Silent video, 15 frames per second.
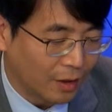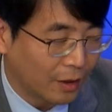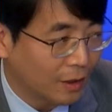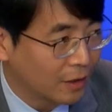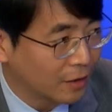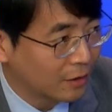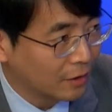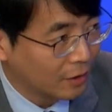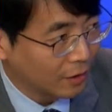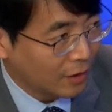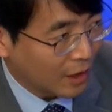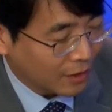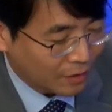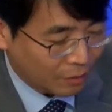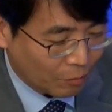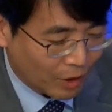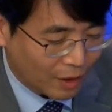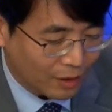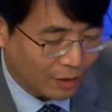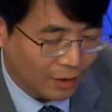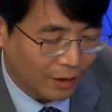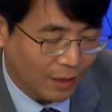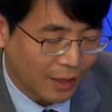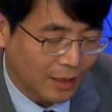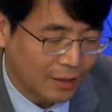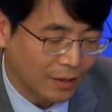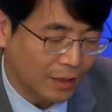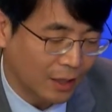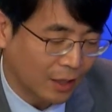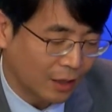And as the next one
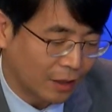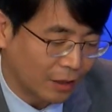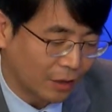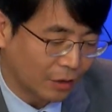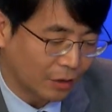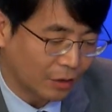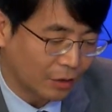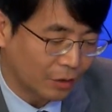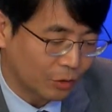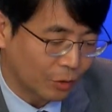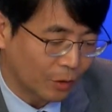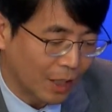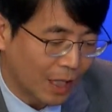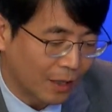is the Dr. Jo